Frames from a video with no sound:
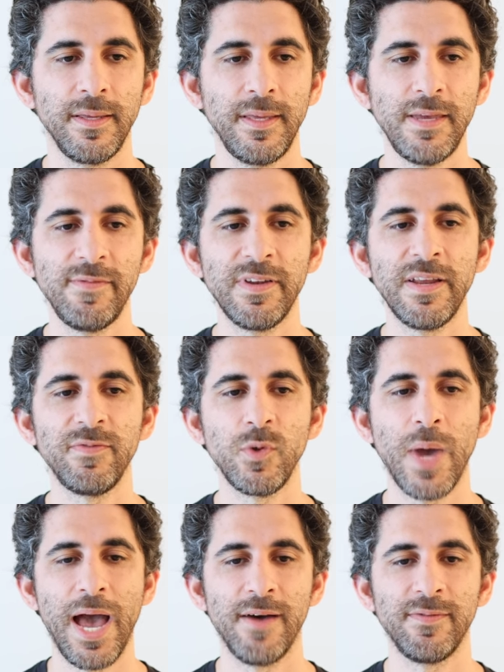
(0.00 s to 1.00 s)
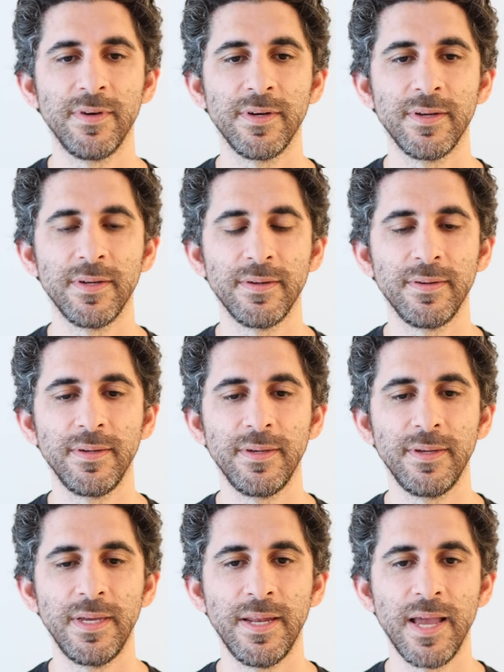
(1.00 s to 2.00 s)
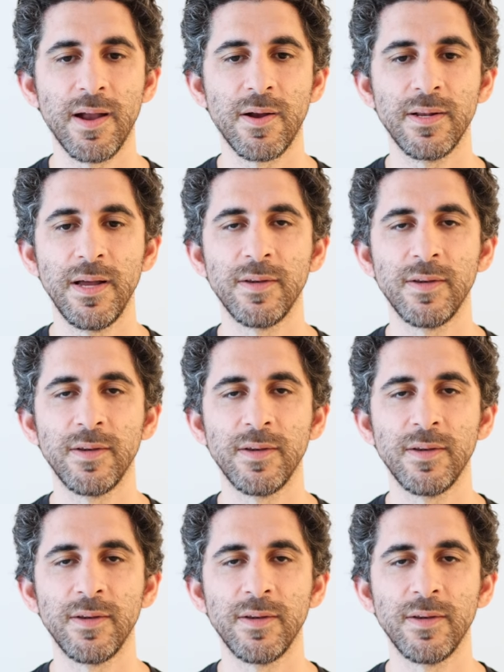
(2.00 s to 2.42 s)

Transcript: even if you have a inherent